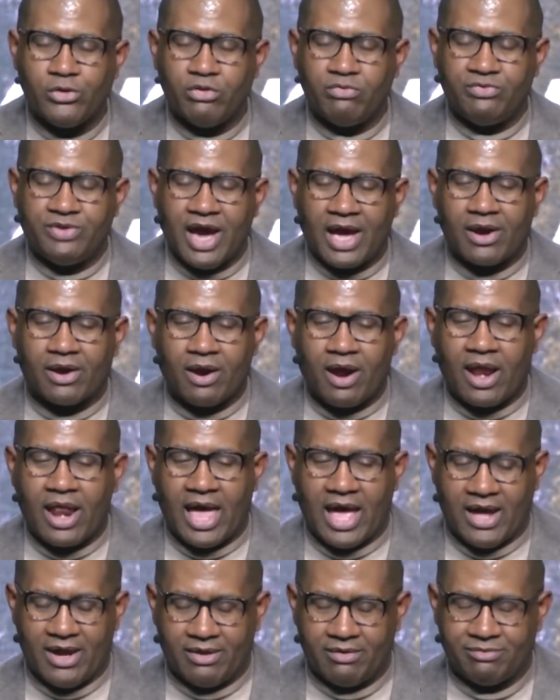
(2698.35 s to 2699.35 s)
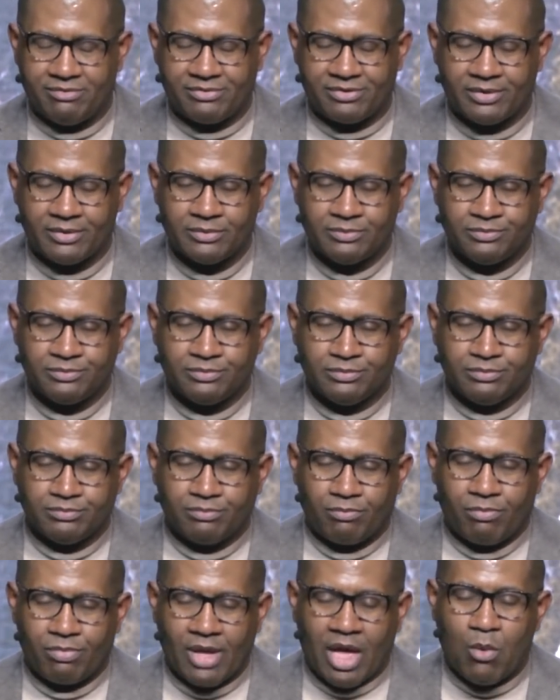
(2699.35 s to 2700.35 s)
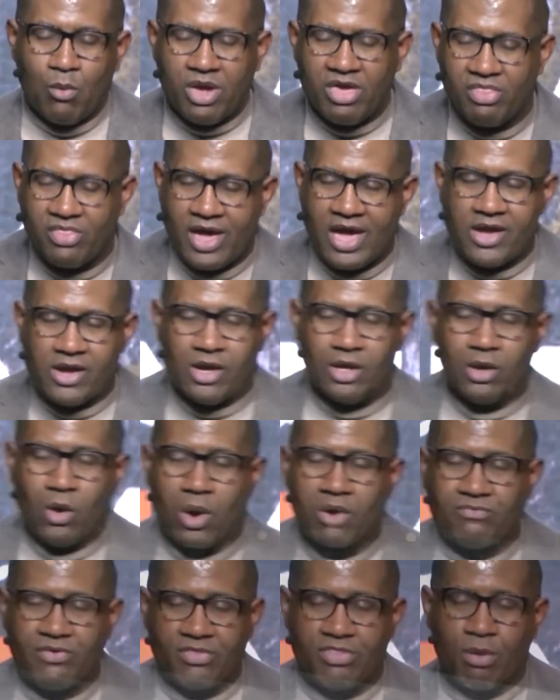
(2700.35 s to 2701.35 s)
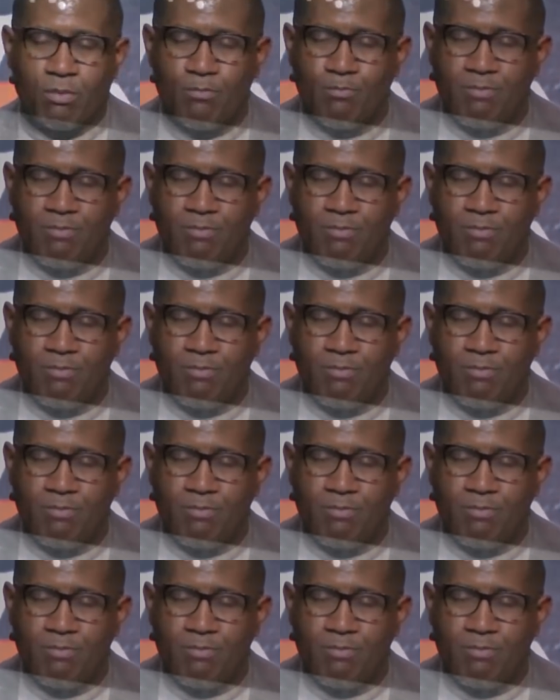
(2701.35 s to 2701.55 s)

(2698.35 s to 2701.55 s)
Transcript: you've done in our lives. And we thank you, Lord, for the